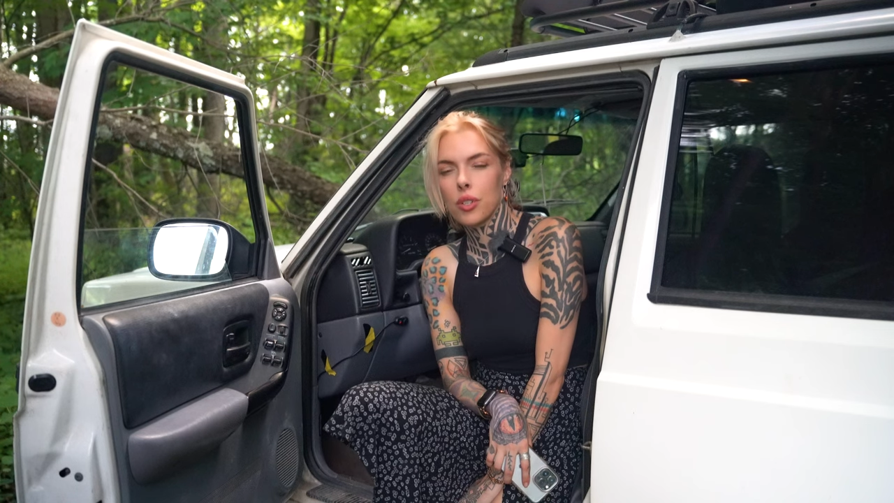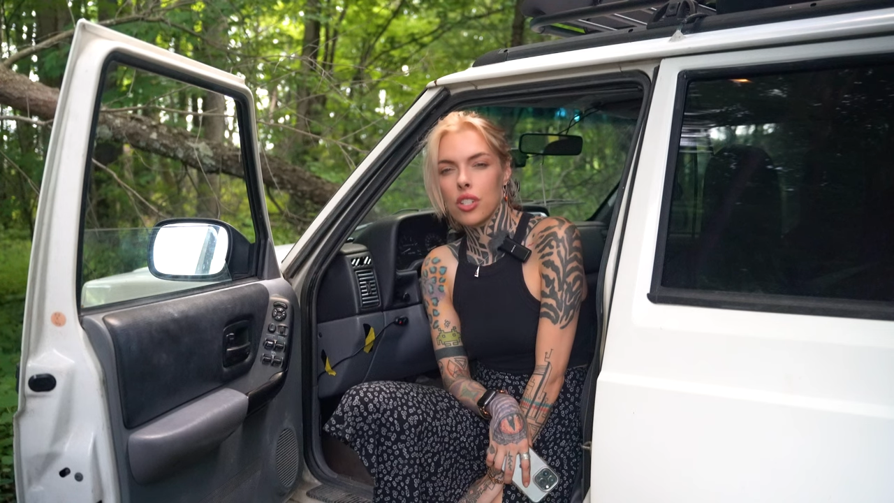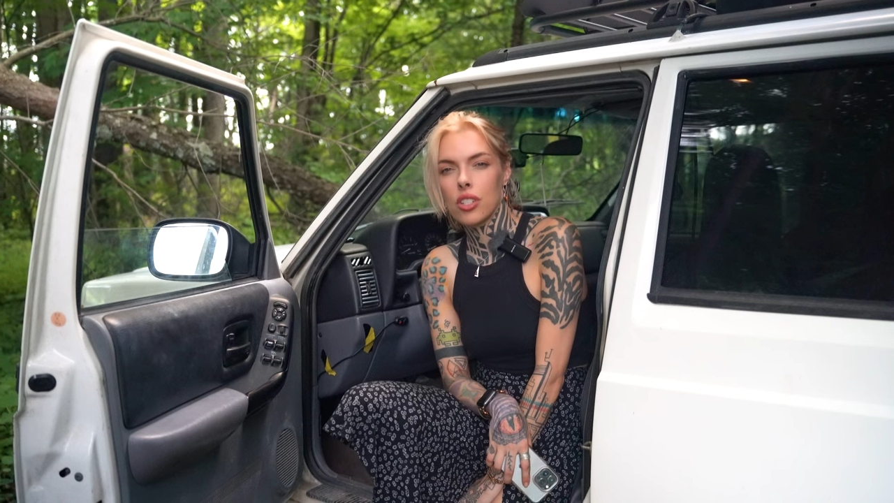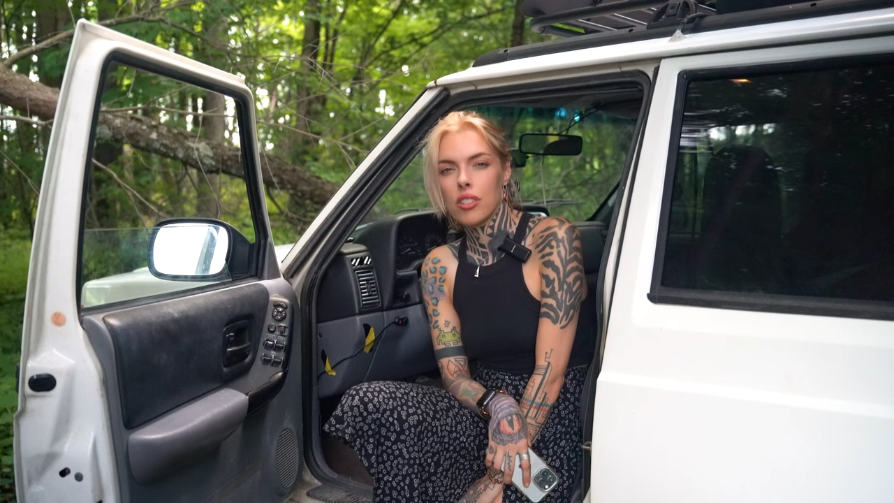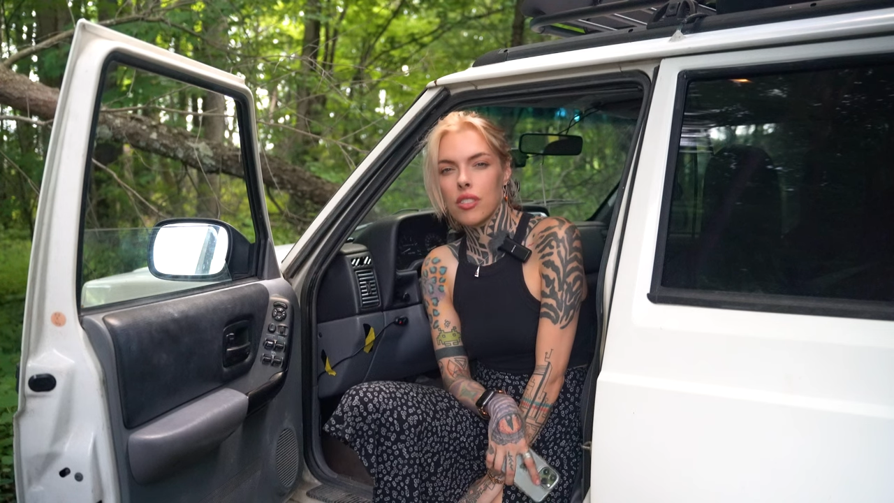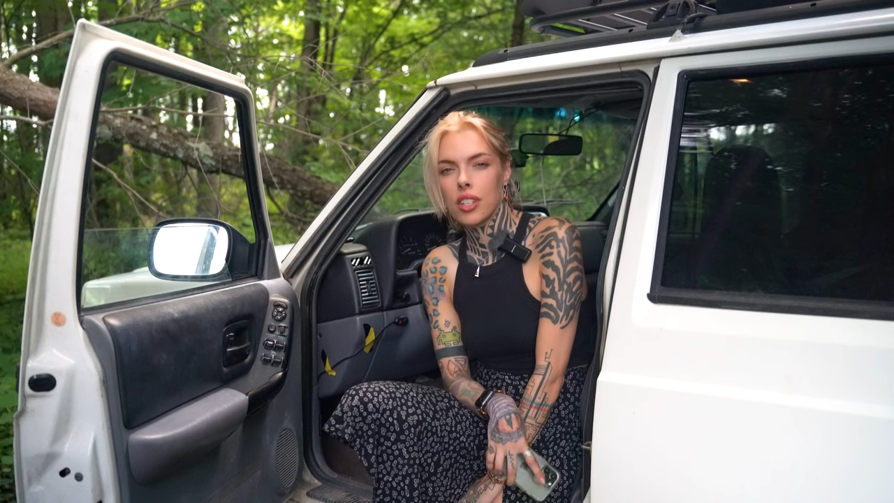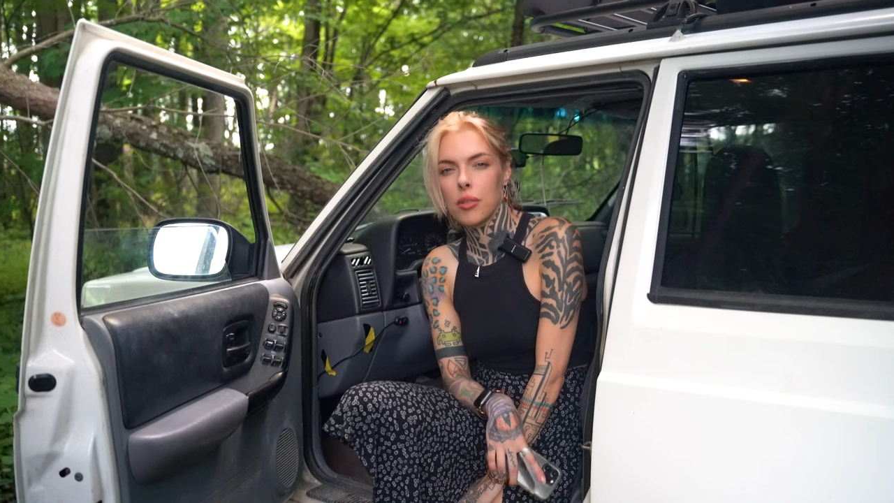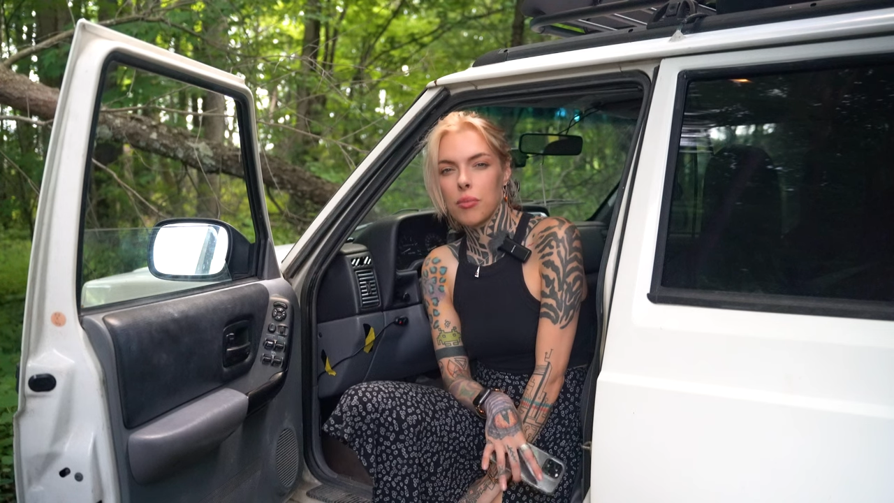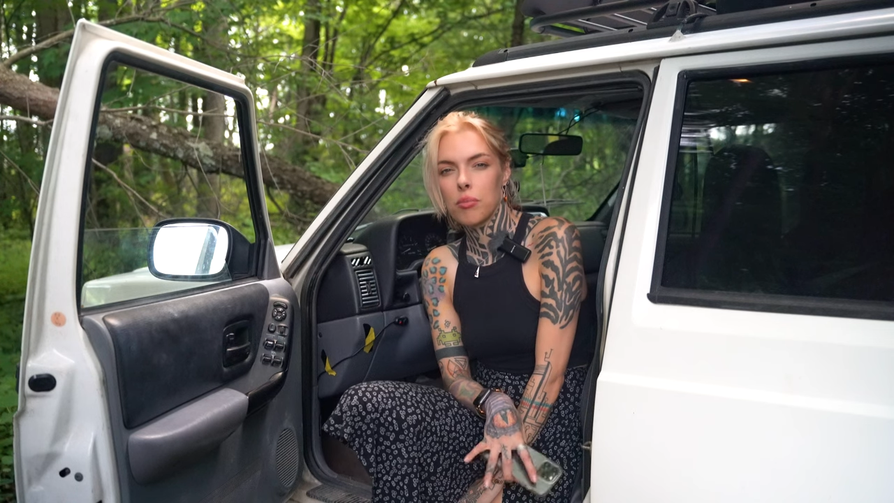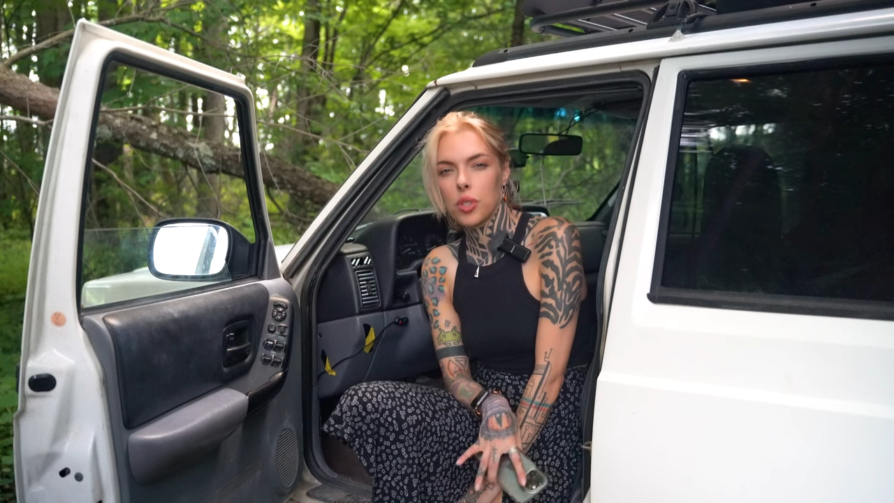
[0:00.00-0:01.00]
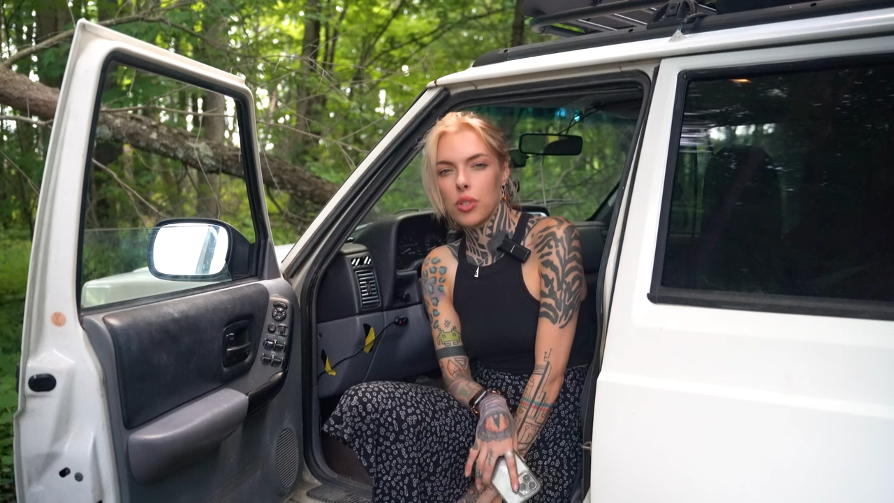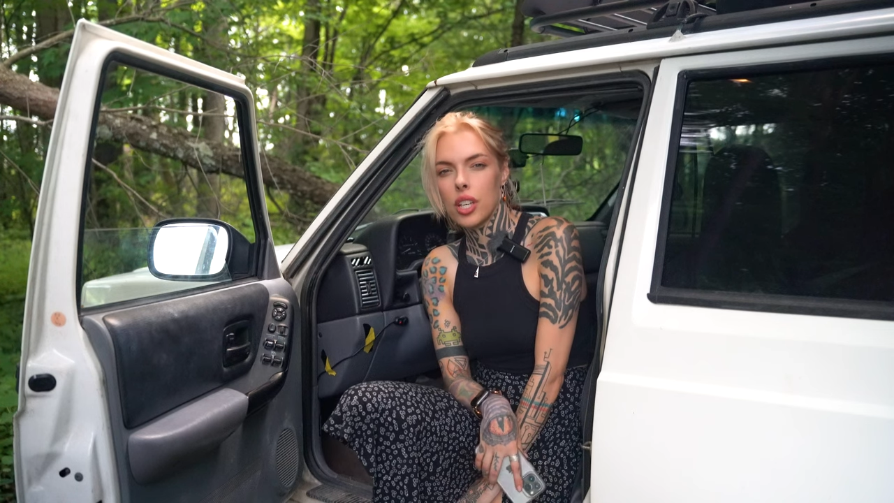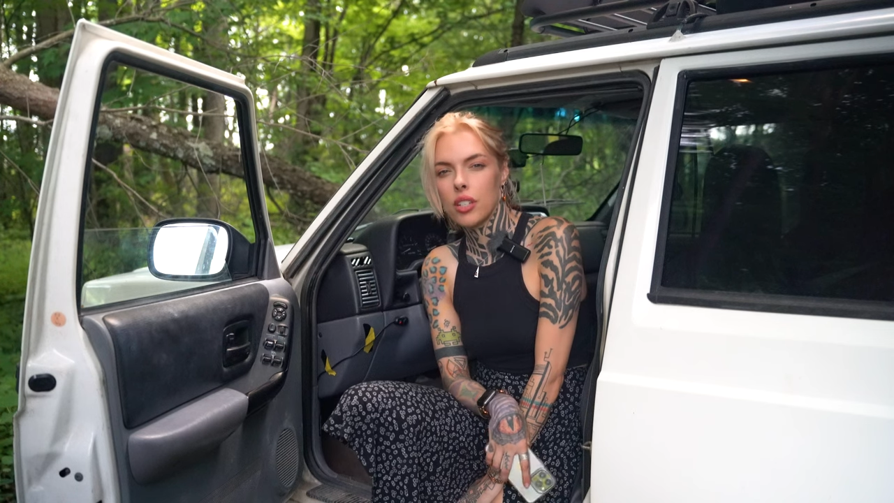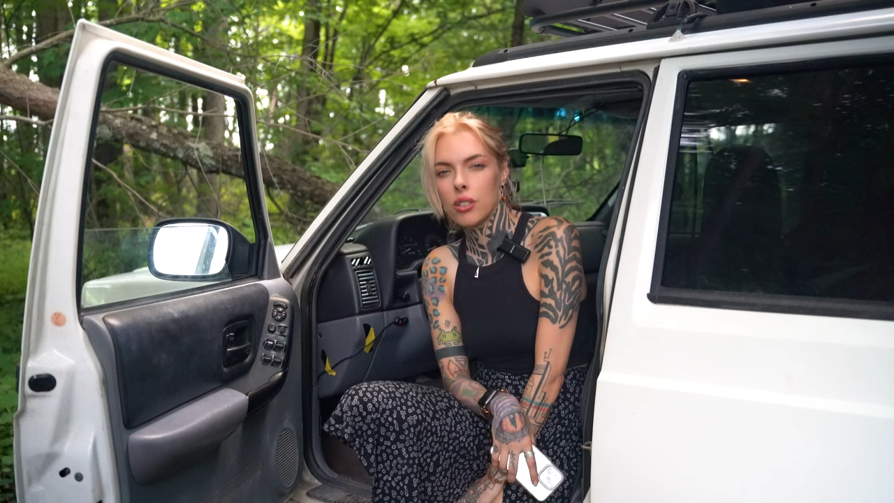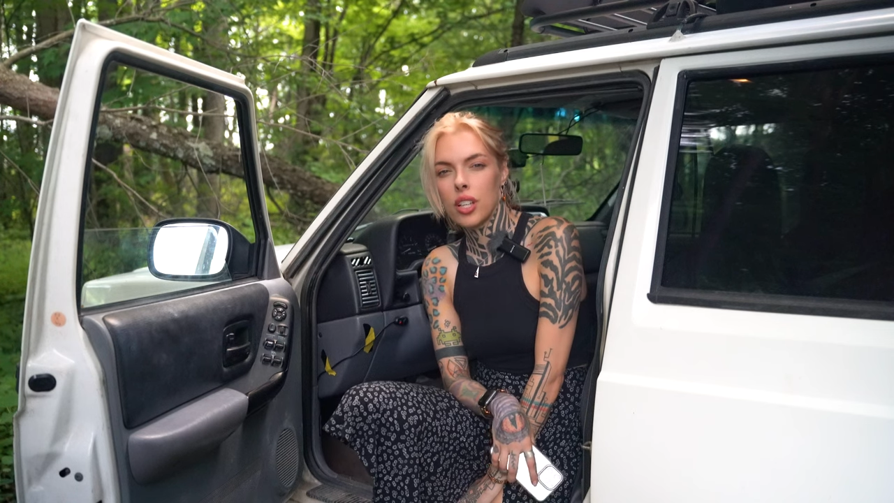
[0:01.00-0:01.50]
and just live a no
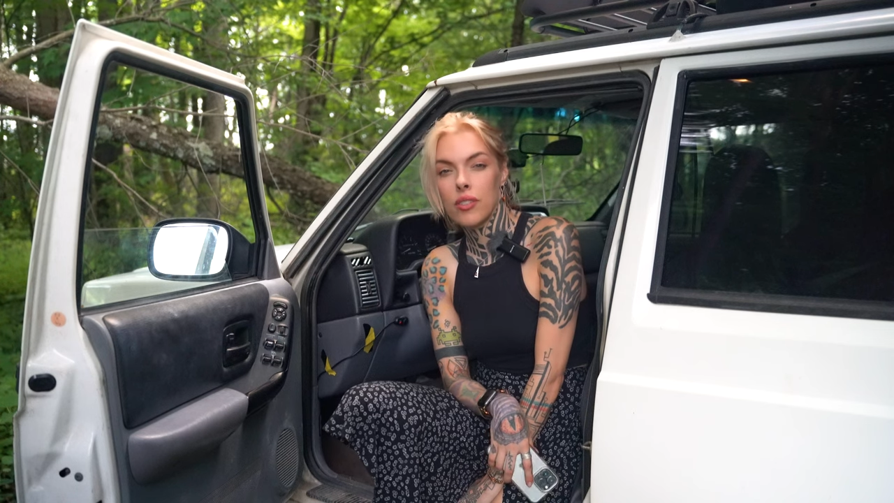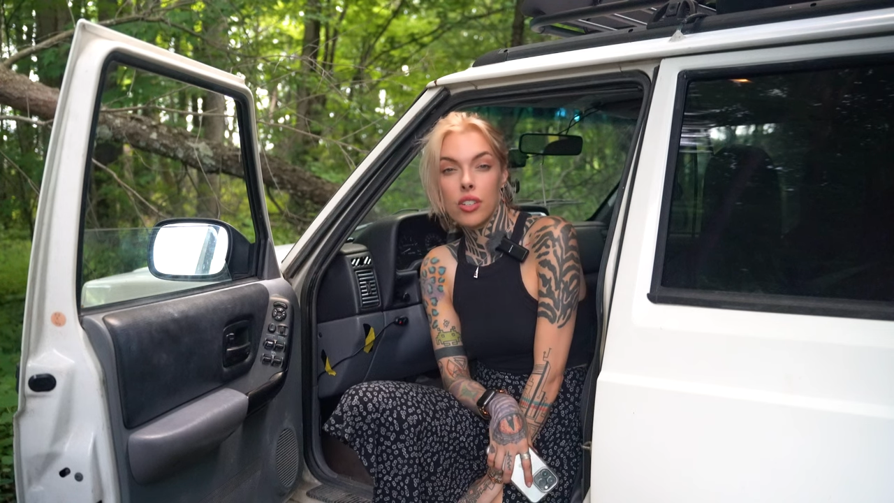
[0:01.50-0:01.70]
tattooed life,